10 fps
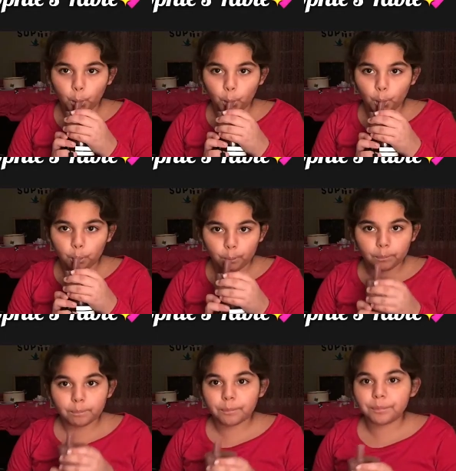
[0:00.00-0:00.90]

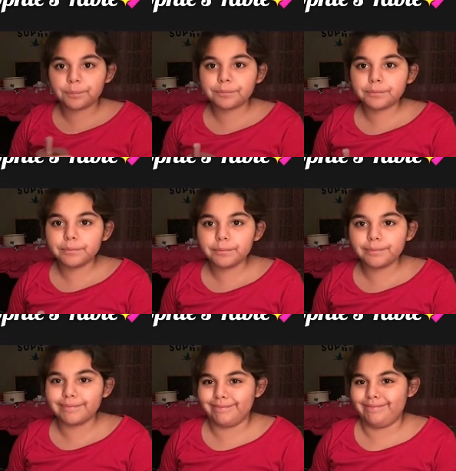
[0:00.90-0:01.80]

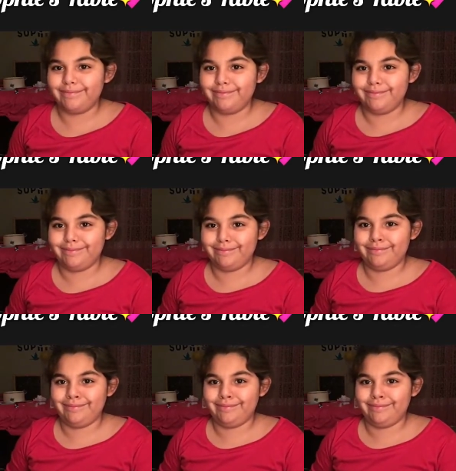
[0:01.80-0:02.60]
(no one is talking)